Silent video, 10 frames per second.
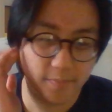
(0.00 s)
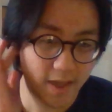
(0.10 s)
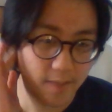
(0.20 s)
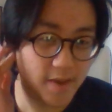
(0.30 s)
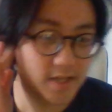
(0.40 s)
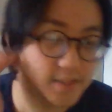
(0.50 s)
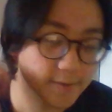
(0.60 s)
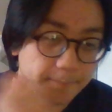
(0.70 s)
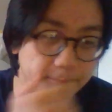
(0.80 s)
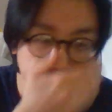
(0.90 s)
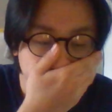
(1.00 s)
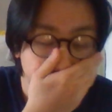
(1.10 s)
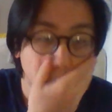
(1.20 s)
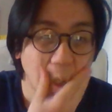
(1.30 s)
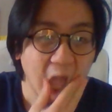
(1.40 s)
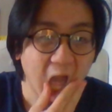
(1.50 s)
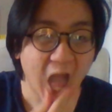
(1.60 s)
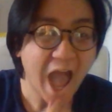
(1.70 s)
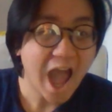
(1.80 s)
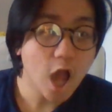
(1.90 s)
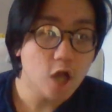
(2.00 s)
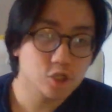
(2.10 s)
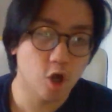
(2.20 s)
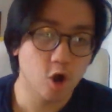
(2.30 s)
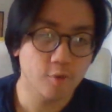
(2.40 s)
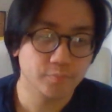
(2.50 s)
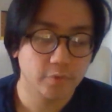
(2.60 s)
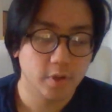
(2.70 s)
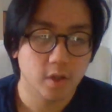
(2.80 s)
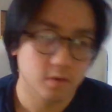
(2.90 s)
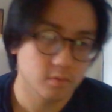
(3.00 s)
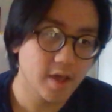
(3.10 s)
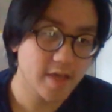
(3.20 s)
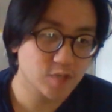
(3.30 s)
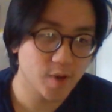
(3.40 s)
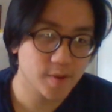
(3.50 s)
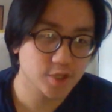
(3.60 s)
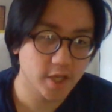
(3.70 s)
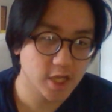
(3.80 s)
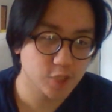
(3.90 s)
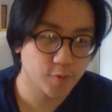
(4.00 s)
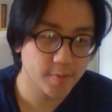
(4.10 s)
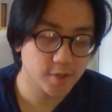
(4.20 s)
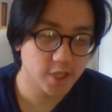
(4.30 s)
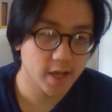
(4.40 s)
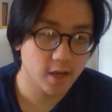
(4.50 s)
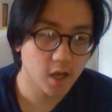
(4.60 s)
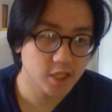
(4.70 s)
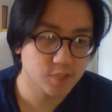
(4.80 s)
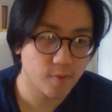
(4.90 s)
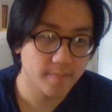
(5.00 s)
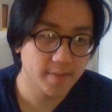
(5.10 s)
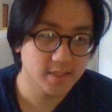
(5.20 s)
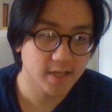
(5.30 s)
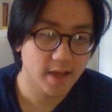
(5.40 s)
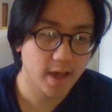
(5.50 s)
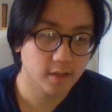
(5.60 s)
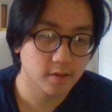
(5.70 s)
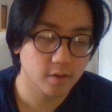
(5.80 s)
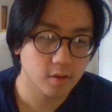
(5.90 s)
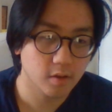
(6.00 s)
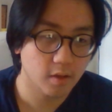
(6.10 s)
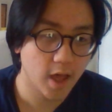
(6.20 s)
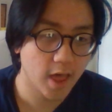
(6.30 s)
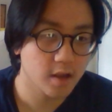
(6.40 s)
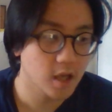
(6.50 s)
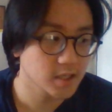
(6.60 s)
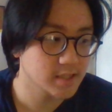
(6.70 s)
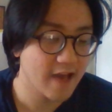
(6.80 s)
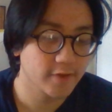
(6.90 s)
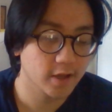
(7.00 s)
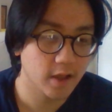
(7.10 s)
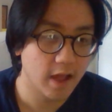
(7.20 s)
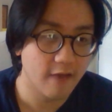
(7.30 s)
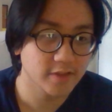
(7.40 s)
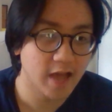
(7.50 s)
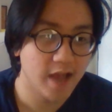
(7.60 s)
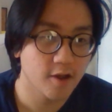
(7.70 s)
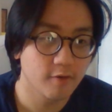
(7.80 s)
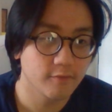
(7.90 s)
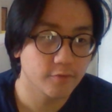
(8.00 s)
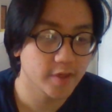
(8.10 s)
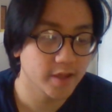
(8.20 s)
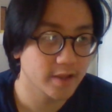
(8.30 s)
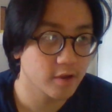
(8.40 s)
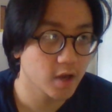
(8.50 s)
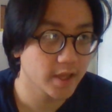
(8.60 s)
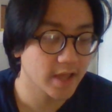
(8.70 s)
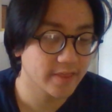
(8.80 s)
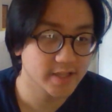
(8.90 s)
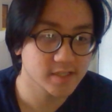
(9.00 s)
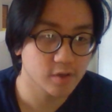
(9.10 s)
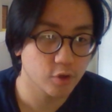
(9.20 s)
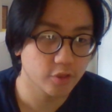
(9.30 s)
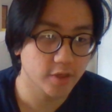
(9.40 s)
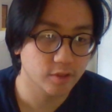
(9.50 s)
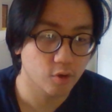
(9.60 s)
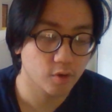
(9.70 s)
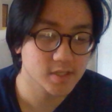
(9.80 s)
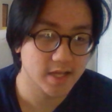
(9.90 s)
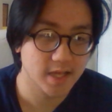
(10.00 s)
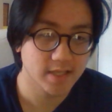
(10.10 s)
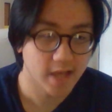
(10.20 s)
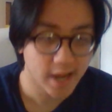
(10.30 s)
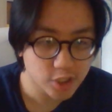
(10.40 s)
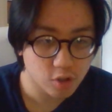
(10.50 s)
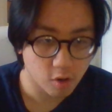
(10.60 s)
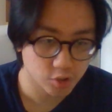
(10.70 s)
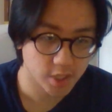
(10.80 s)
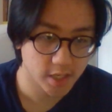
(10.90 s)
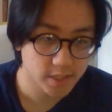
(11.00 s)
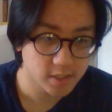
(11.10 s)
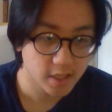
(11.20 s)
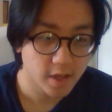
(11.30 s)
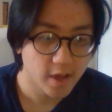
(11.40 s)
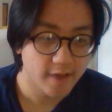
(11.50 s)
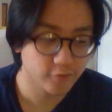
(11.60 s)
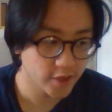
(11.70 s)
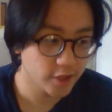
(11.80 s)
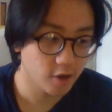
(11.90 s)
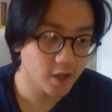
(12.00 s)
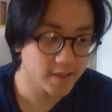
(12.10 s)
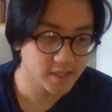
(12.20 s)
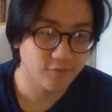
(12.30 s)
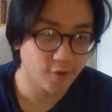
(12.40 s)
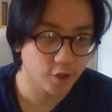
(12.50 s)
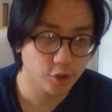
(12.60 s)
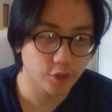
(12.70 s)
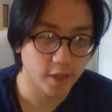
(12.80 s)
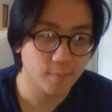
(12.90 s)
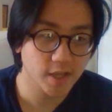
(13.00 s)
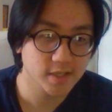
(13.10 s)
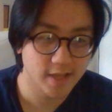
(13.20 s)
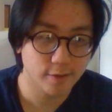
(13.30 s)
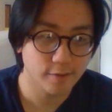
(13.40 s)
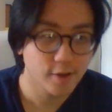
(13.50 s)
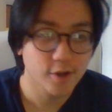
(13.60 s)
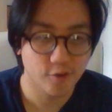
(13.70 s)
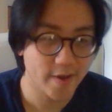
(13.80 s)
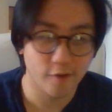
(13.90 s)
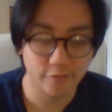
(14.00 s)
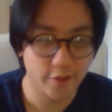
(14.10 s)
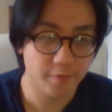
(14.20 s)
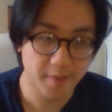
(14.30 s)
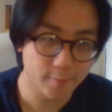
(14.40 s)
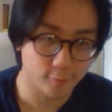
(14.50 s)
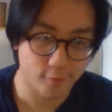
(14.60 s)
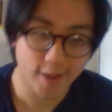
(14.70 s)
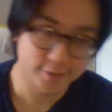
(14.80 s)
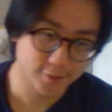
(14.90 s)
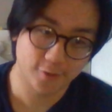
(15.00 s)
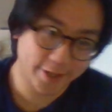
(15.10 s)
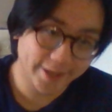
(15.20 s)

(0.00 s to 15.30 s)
getting pierced. So yeah, that's pretty much it. Luck is a probability, and having the idea of thinking that you're lucky, I think it's still a good thing though, because like in Asian culture at least, if you think you're lucky, that's a fucking good thing because then you're better off than other people, right? So